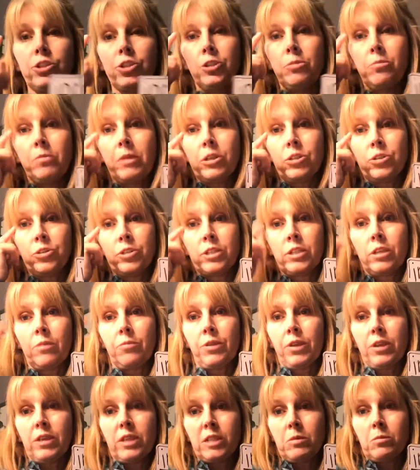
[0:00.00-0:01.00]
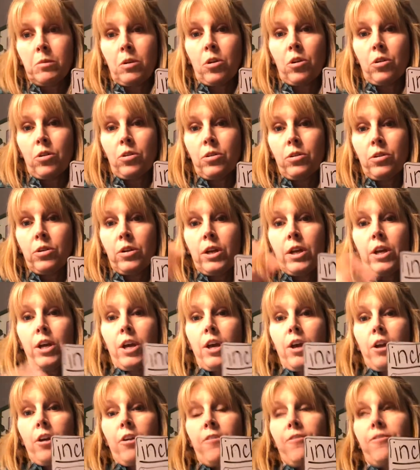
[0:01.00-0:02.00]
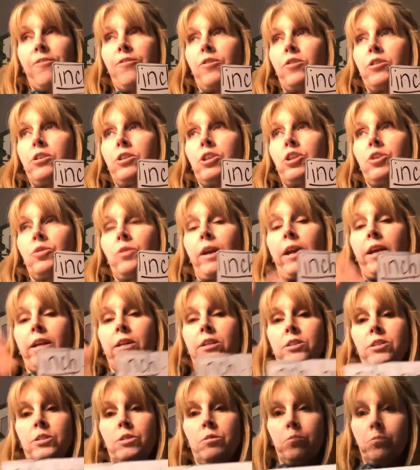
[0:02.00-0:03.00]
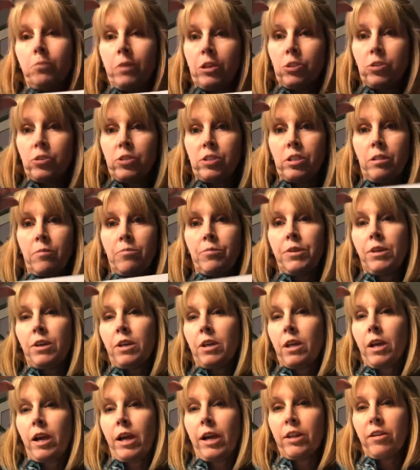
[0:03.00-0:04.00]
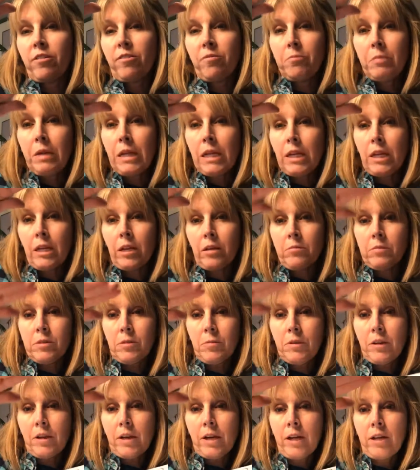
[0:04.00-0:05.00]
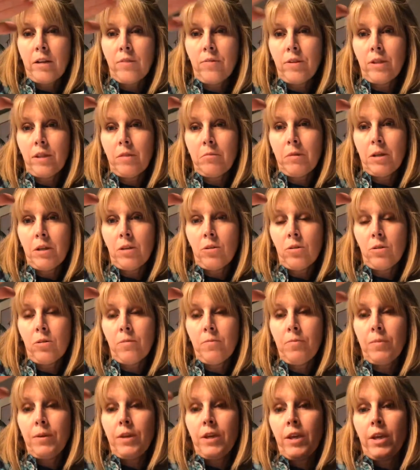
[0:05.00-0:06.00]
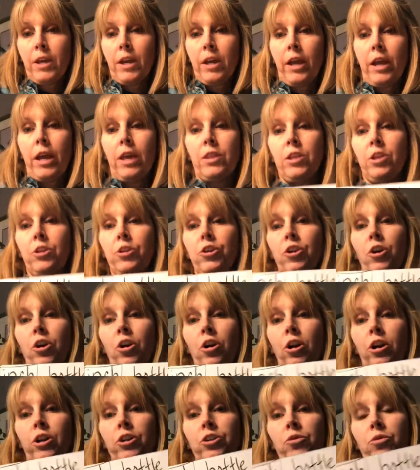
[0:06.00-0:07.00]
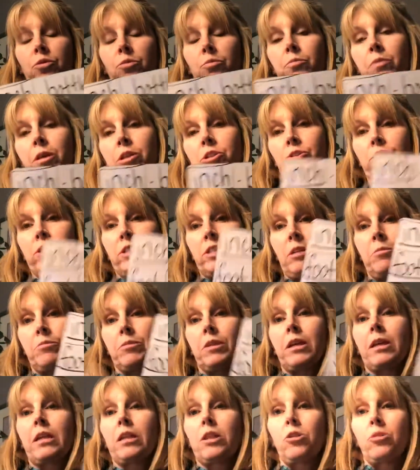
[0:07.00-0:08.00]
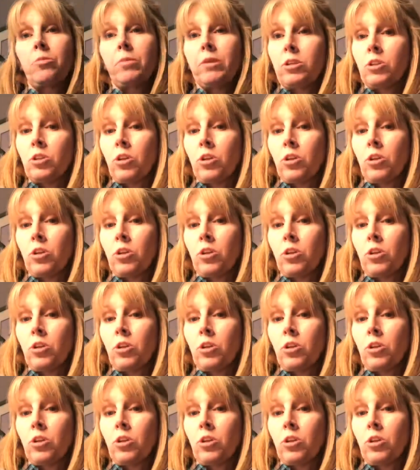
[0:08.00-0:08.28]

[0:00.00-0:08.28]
you measure something small. Foot, you measure something kind of medium, something kind of in the middle. And then yard, you'll measure something a little bit